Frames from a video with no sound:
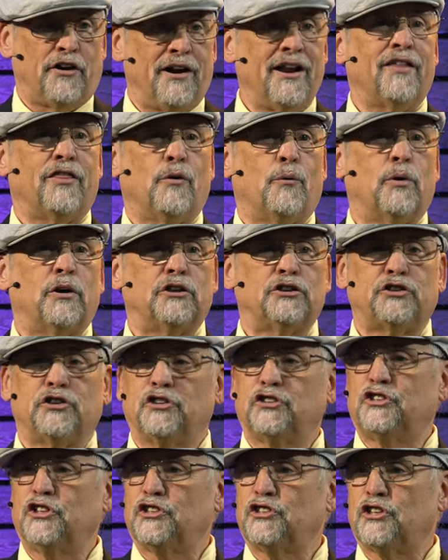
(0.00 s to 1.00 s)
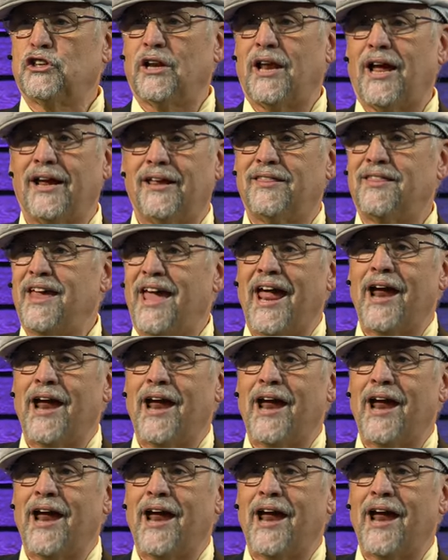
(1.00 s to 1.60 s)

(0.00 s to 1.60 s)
In other words, you're just like the